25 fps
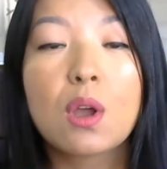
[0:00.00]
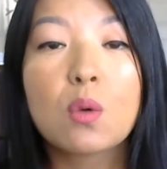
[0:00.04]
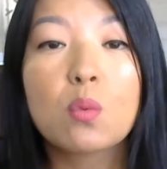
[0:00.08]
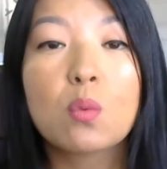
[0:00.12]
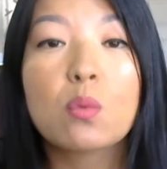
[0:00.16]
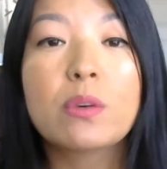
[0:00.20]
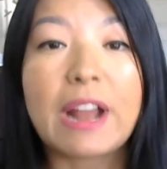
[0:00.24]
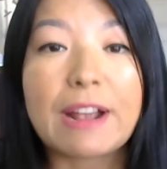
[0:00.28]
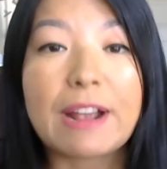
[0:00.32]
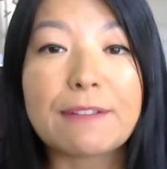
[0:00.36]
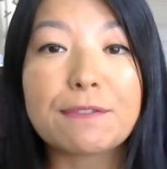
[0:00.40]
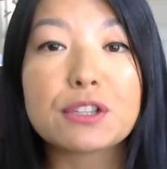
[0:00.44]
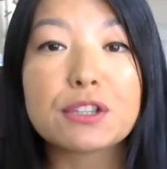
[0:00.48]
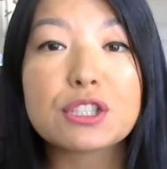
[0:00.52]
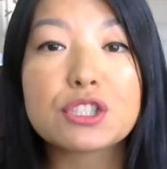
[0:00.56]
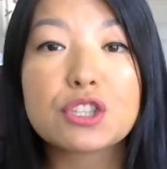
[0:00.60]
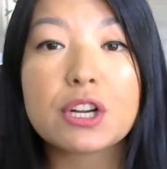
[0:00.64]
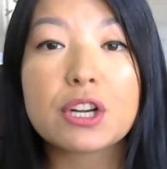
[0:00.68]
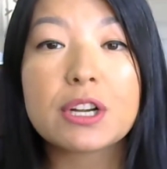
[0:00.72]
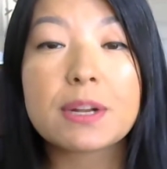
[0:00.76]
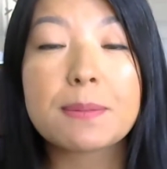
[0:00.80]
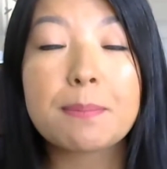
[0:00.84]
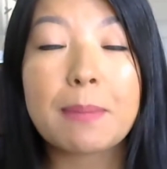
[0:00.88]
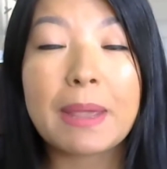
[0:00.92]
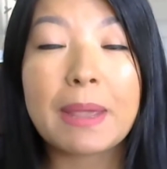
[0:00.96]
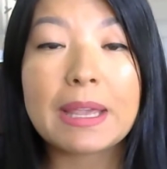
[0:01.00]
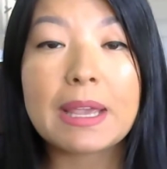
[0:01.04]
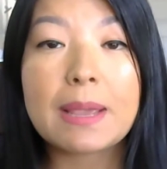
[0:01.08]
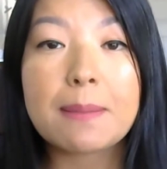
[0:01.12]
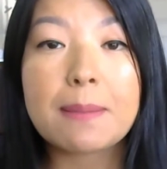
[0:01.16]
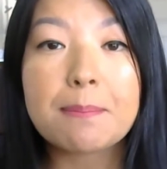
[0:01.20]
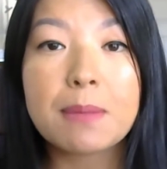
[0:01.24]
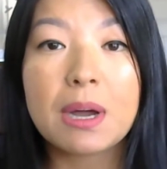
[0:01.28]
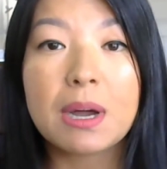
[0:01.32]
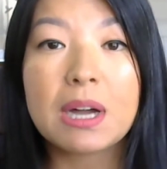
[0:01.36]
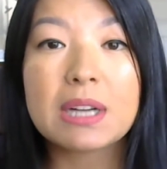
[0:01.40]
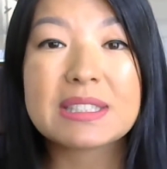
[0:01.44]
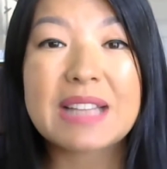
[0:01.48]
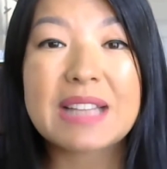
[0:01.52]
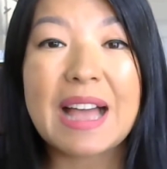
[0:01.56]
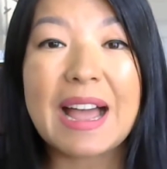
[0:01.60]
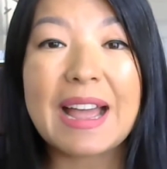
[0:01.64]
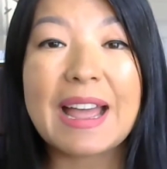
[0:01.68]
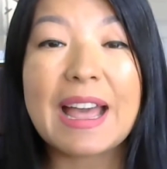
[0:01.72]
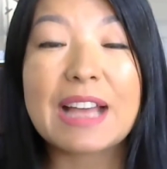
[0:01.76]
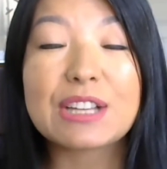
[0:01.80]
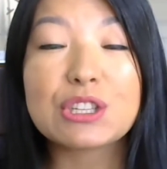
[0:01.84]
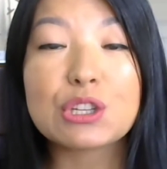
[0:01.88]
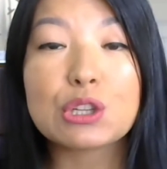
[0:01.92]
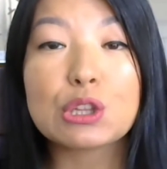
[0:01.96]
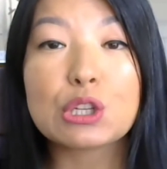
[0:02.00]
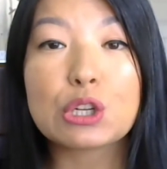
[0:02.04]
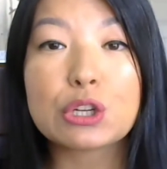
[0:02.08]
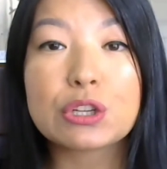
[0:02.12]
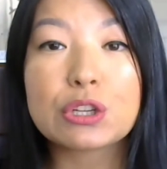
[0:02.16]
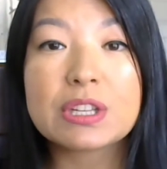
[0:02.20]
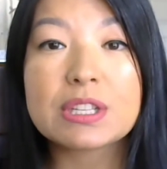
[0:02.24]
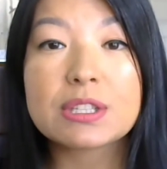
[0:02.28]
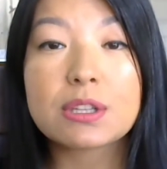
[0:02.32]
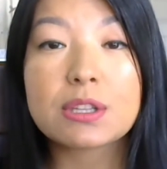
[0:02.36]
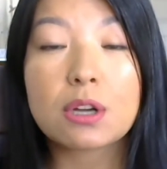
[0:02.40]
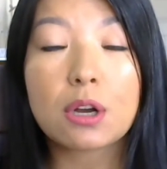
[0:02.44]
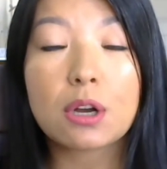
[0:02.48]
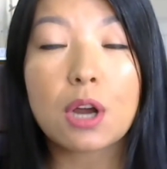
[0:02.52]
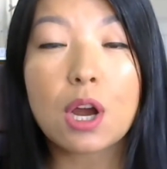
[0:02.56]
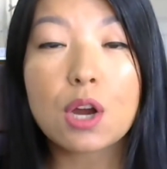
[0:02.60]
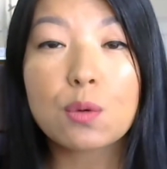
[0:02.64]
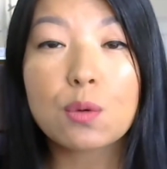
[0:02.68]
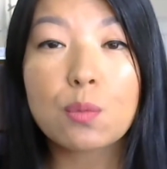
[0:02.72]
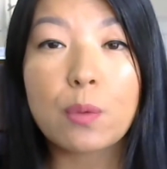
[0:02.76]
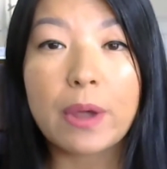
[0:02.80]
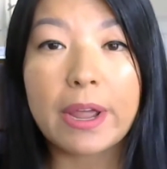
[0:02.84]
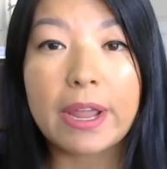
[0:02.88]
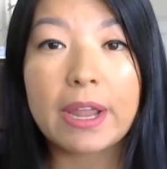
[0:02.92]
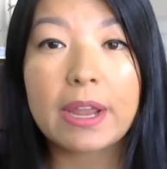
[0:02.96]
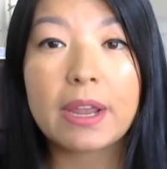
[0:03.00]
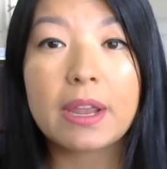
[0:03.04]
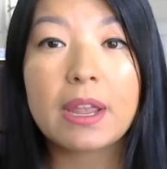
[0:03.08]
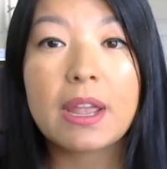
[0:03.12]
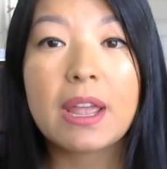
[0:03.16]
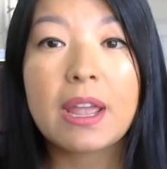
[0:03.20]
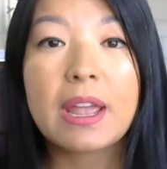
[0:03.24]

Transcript: When I first started making mugs, I had to learn this the hard way,